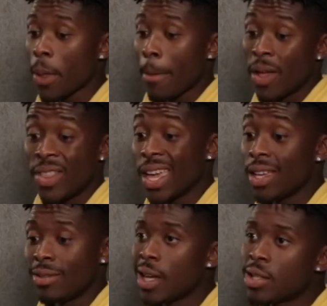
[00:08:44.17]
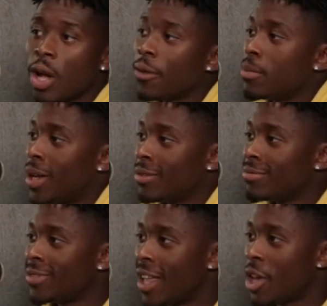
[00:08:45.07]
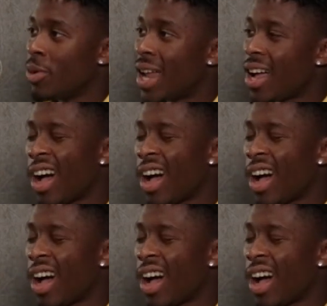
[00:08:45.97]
But they turfed, man. Like they were like,